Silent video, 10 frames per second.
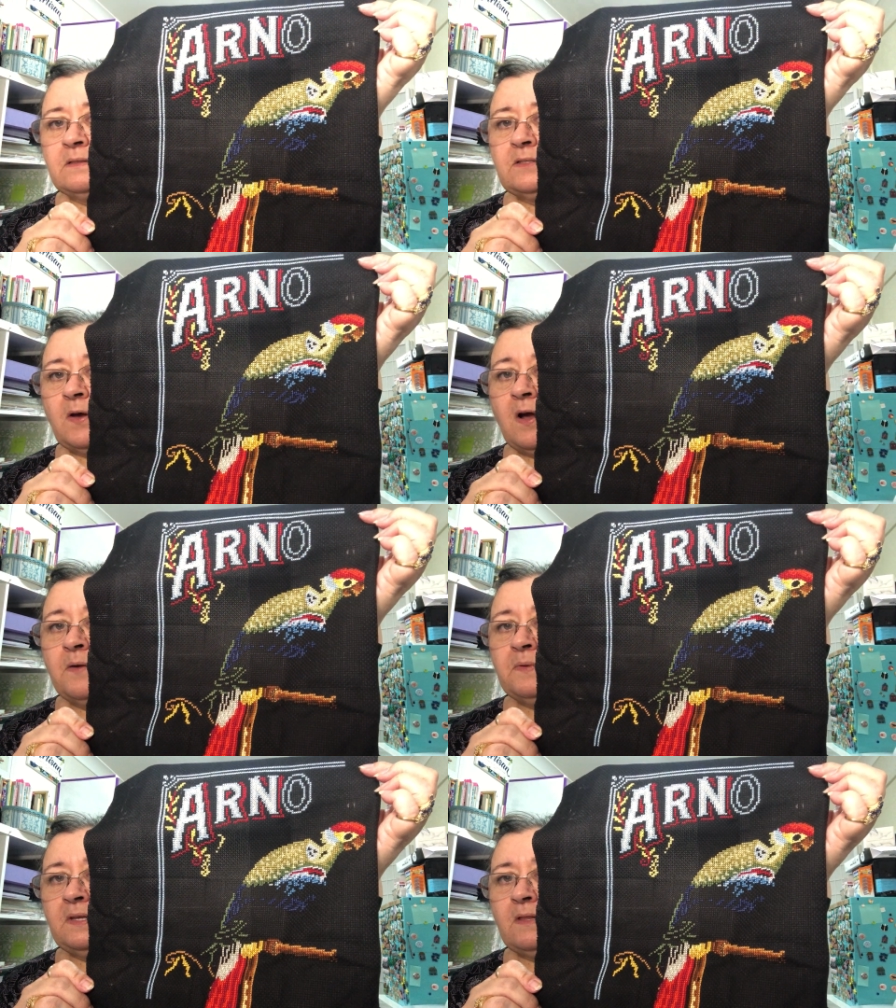So
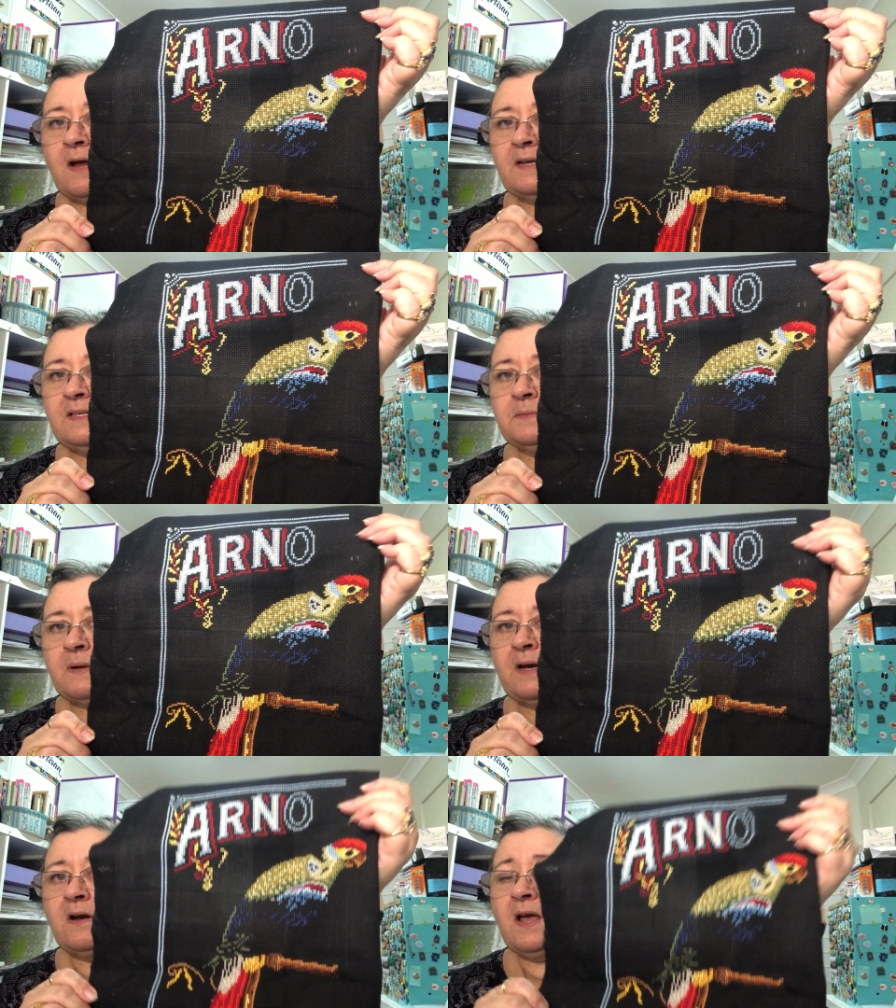I really like this
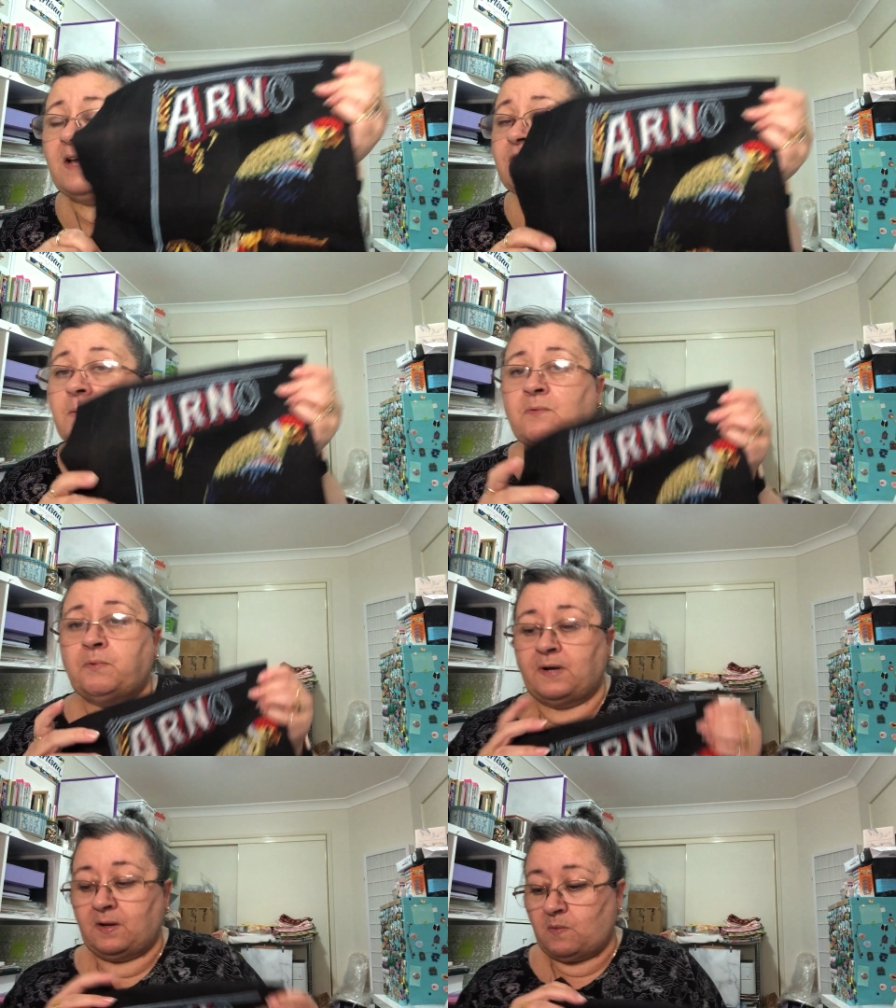one, and I had trouble
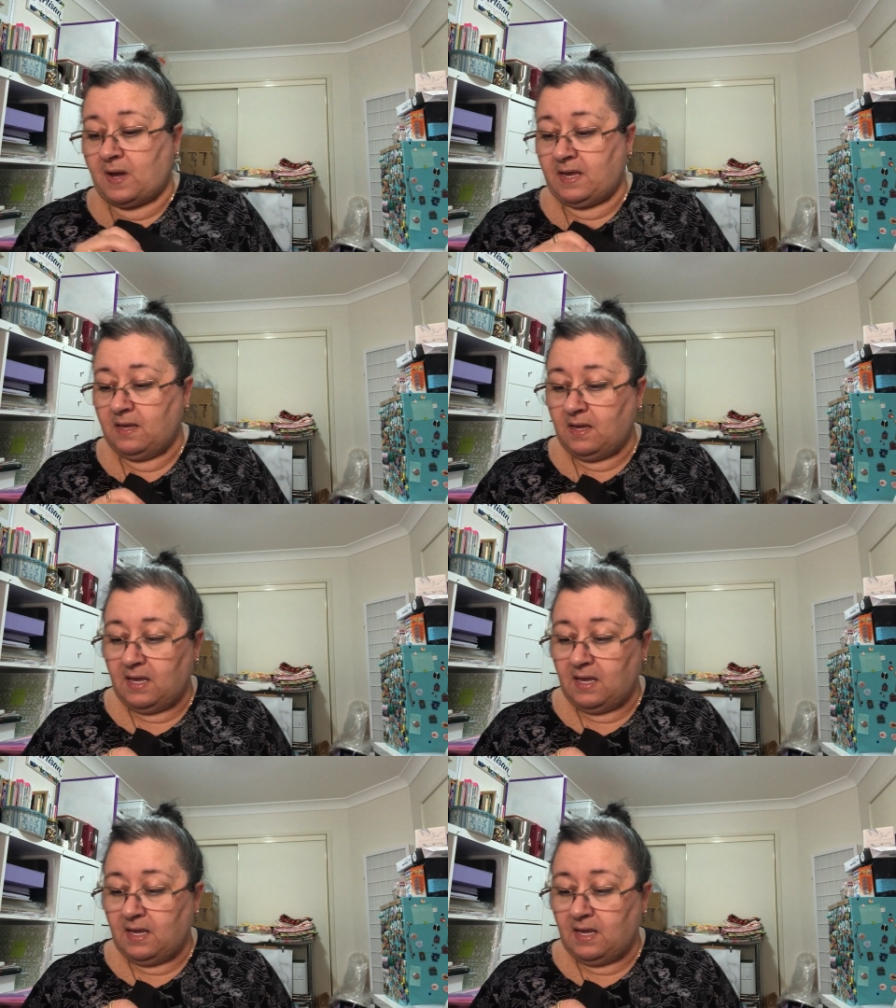putting it away.